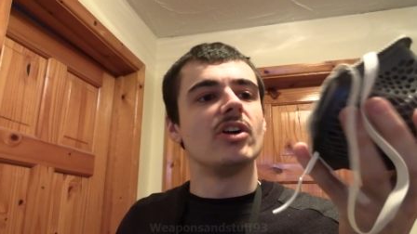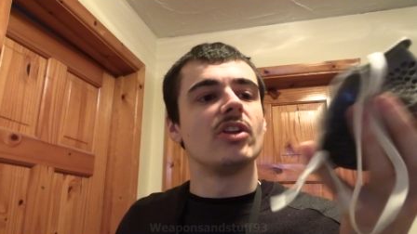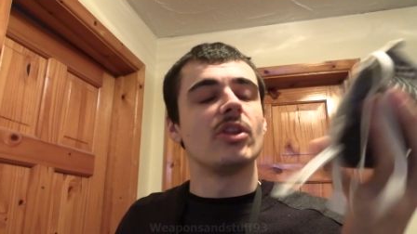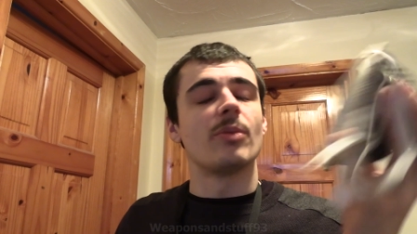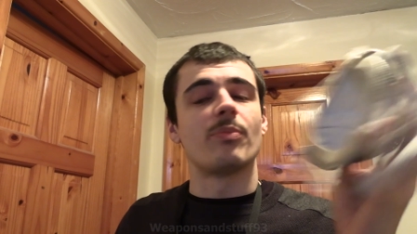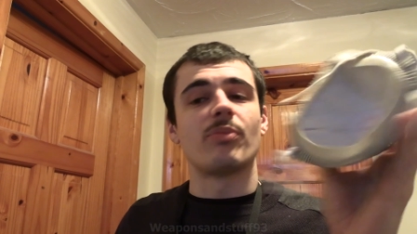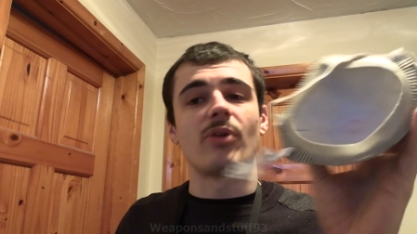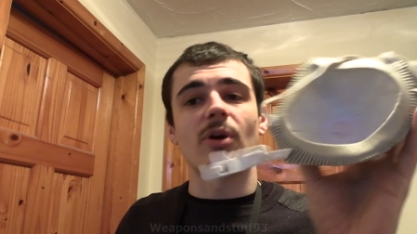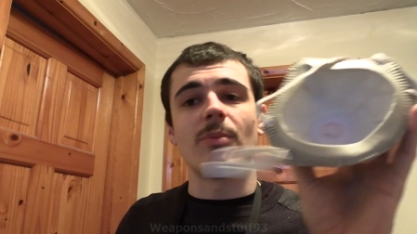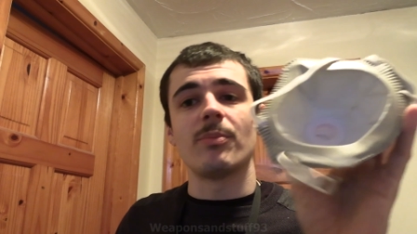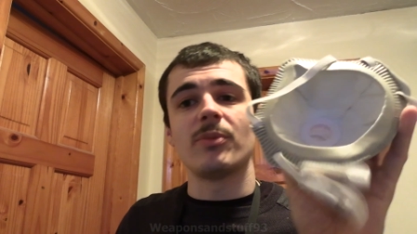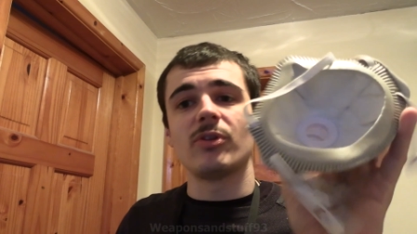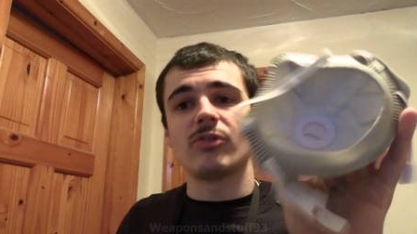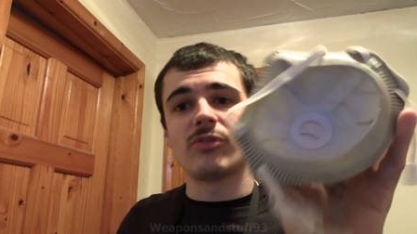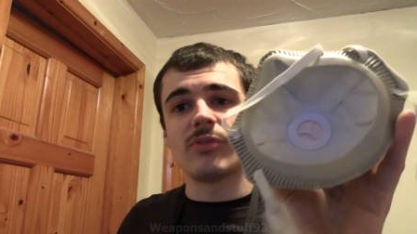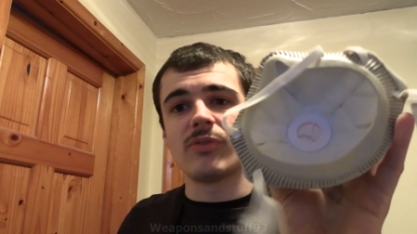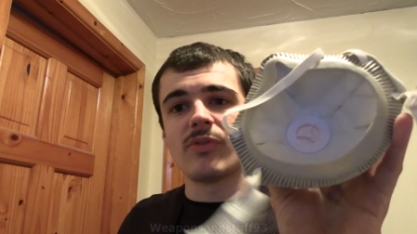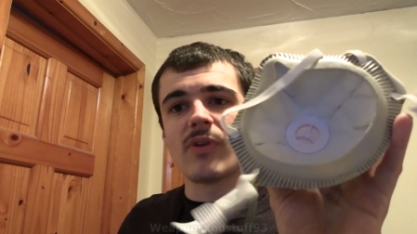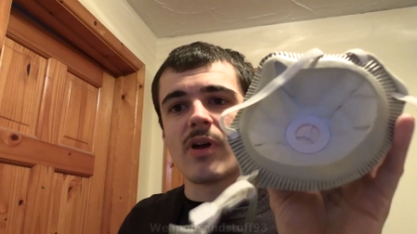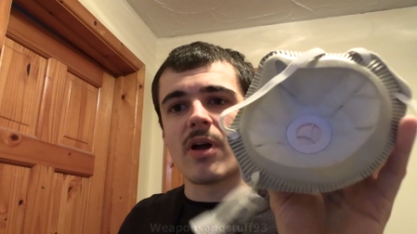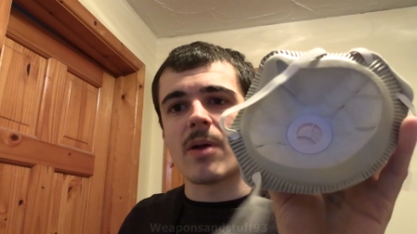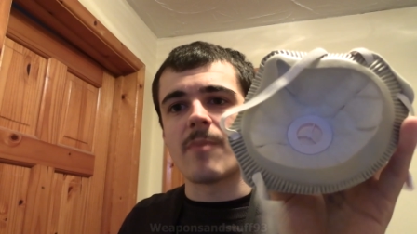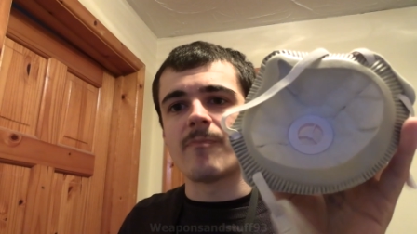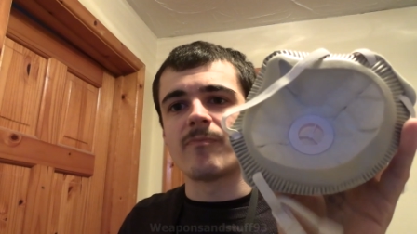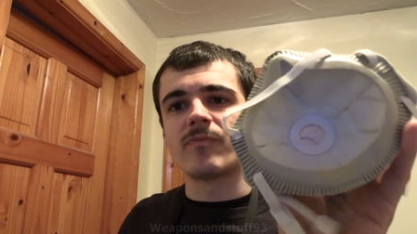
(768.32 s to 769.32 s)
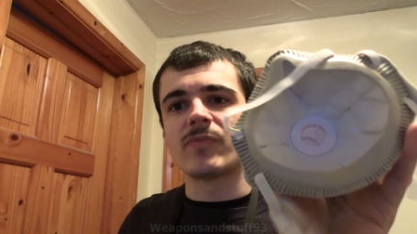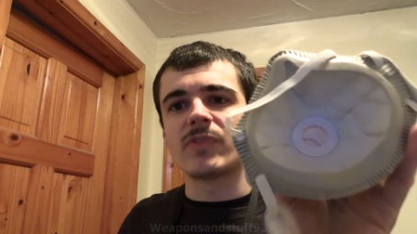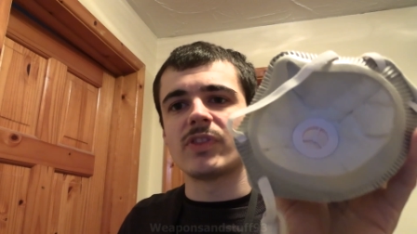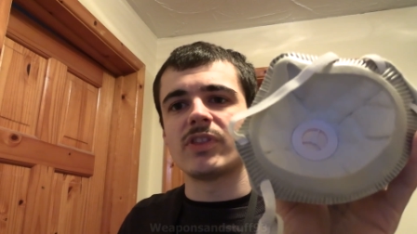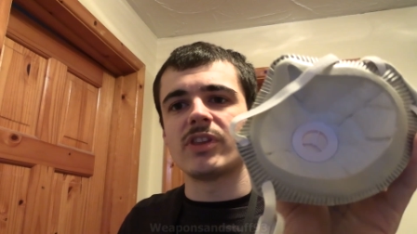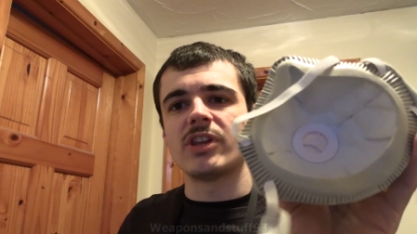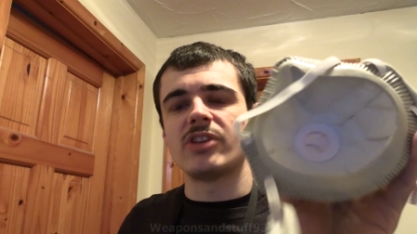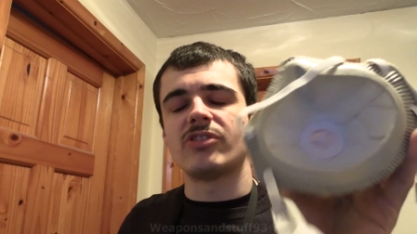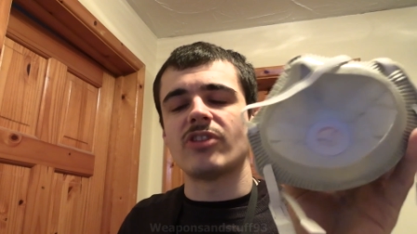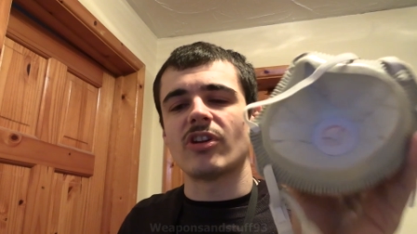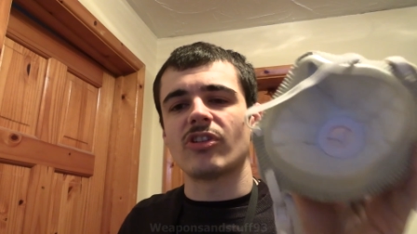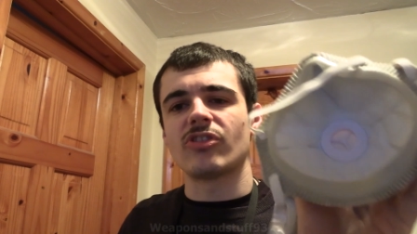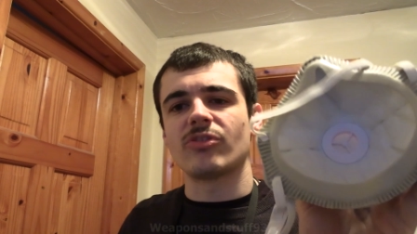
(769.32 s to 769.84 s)
The problem is with um,
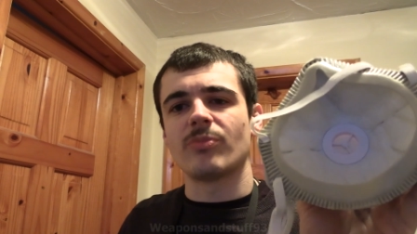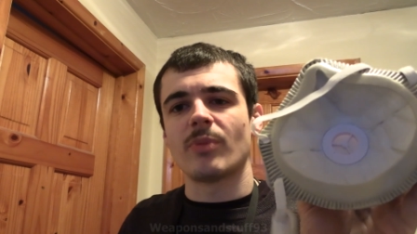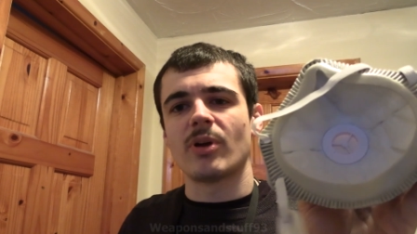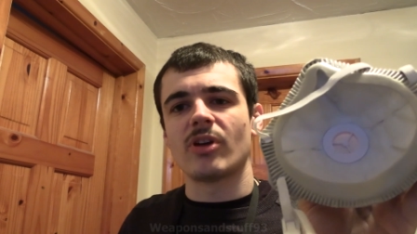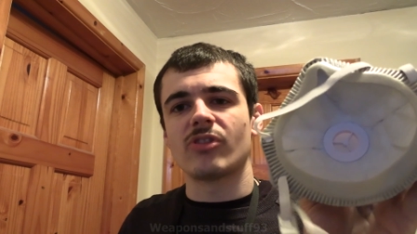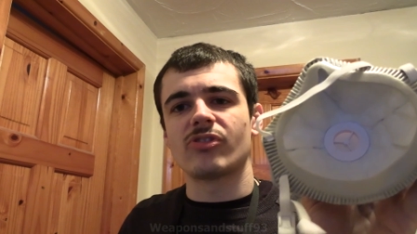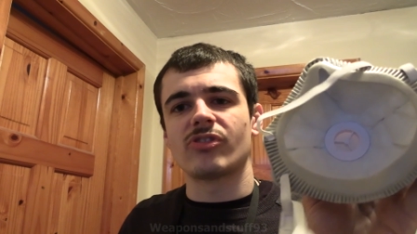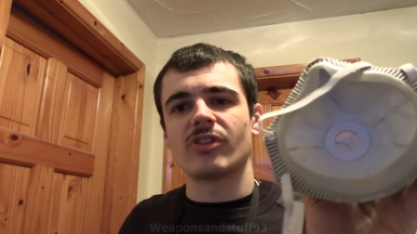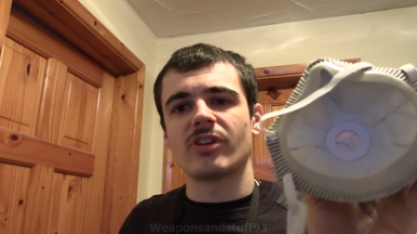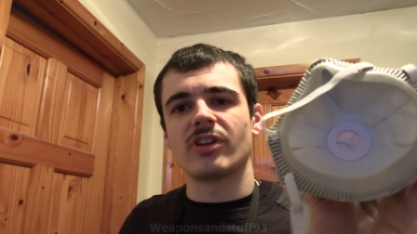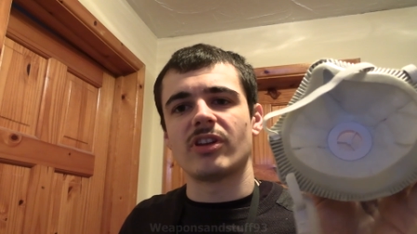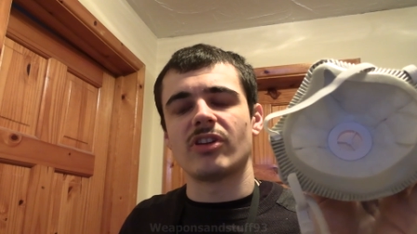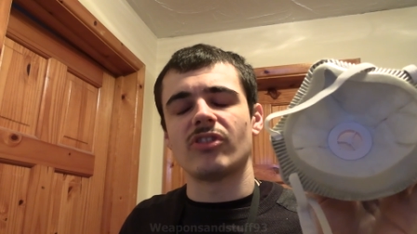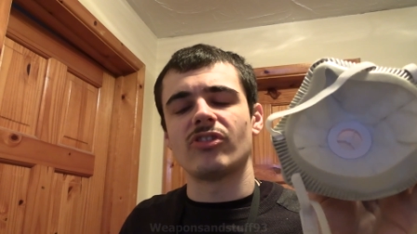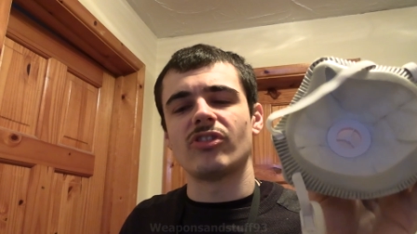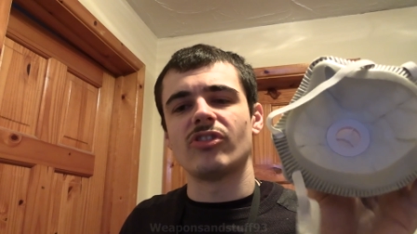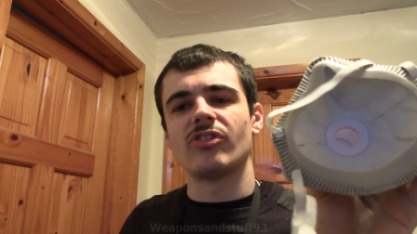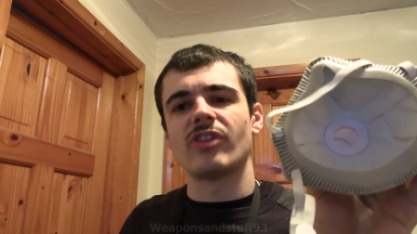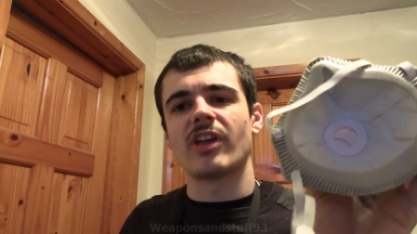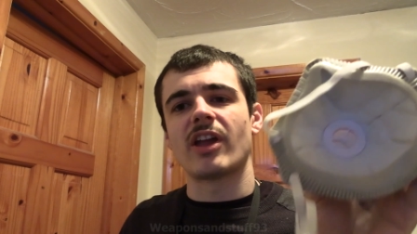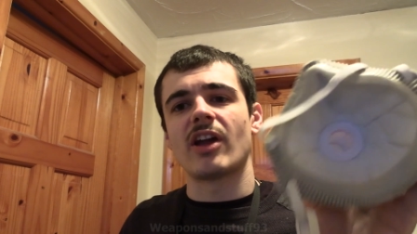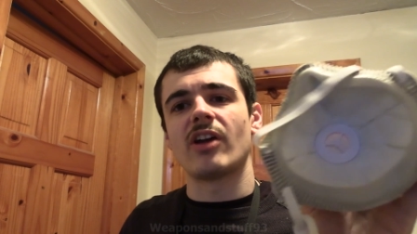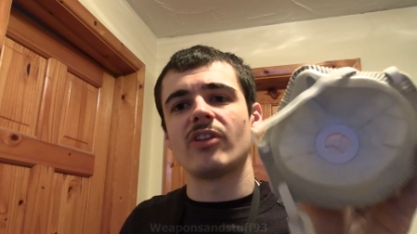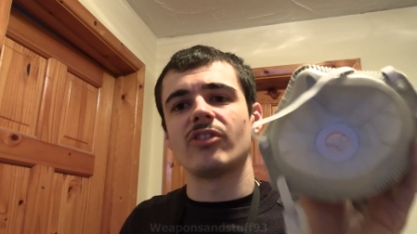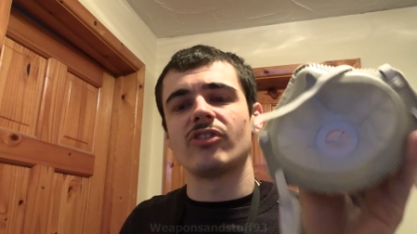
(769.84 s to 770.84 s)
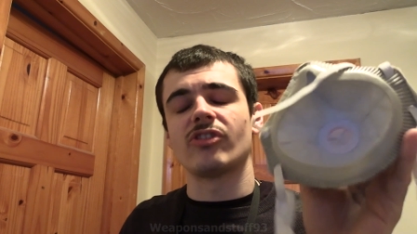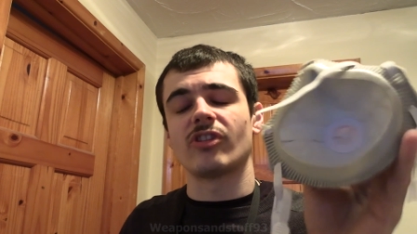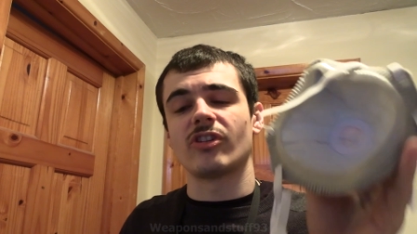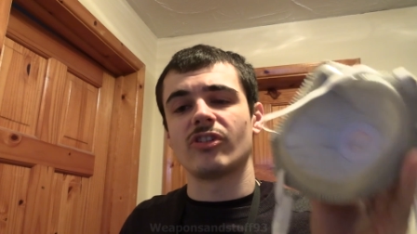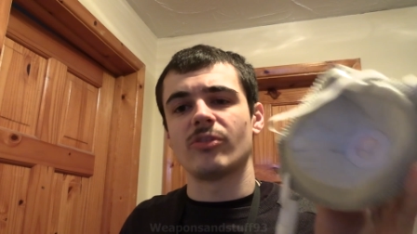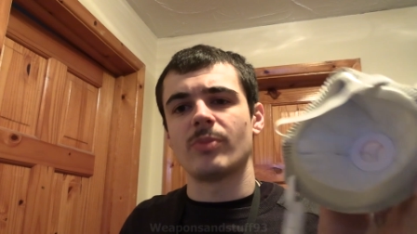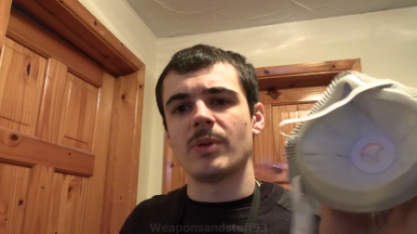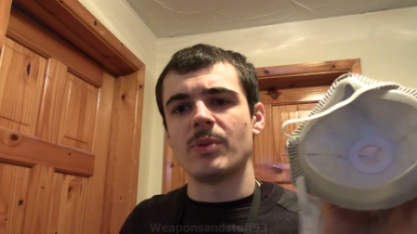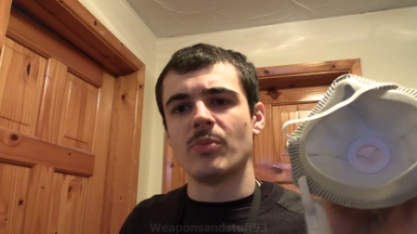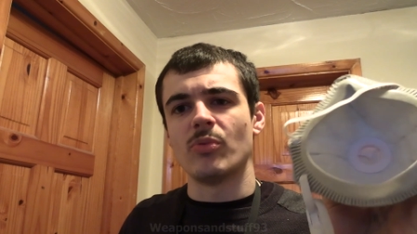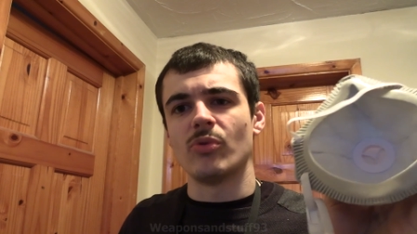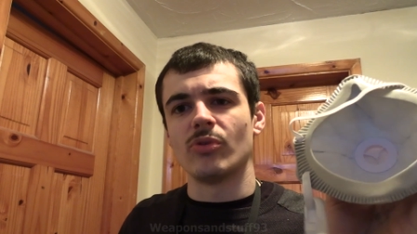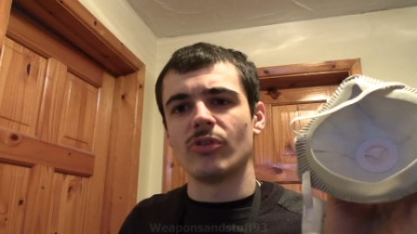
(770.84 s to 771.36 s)
the dust masks like this is they are designed
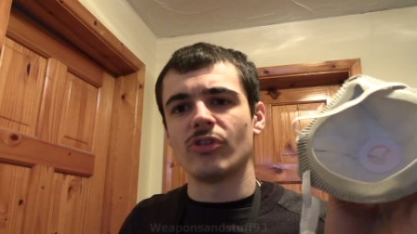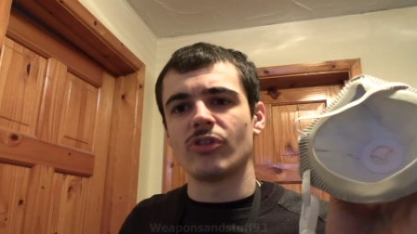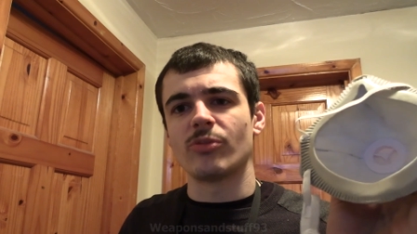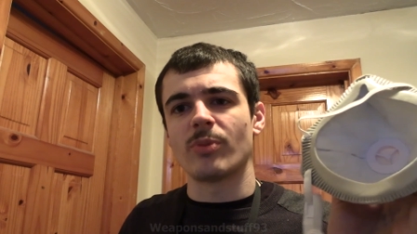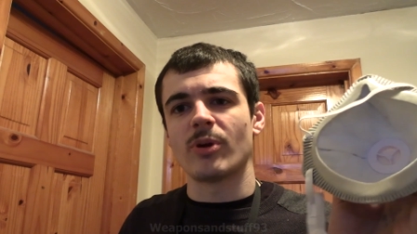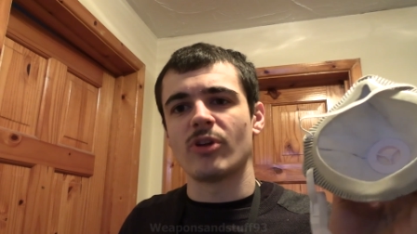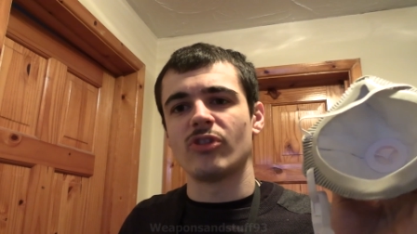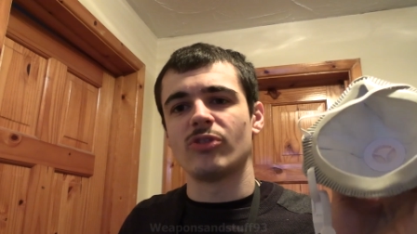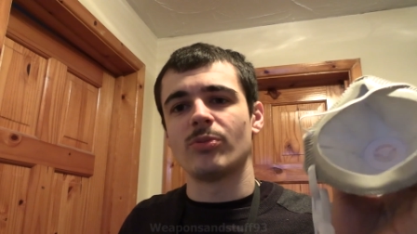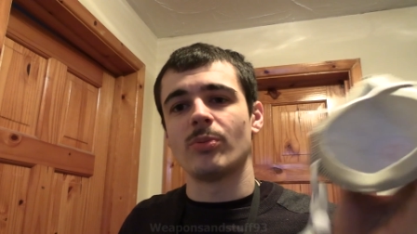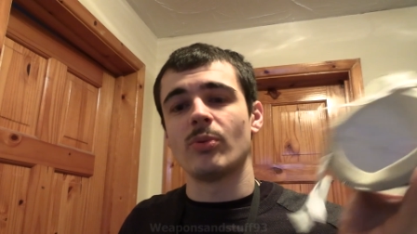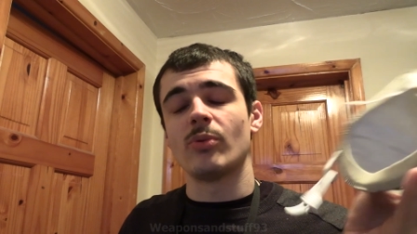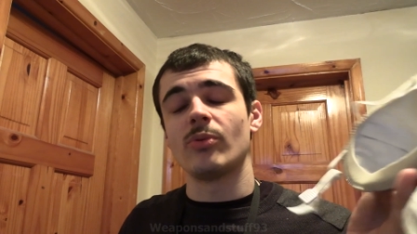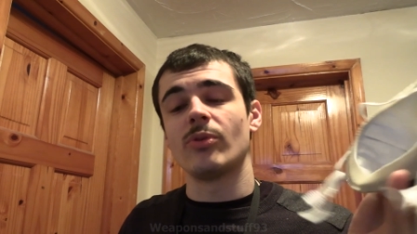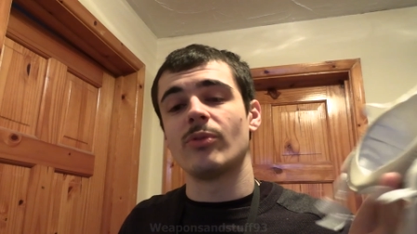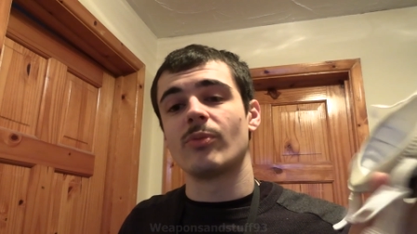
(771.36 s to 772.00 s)
to be more disposable.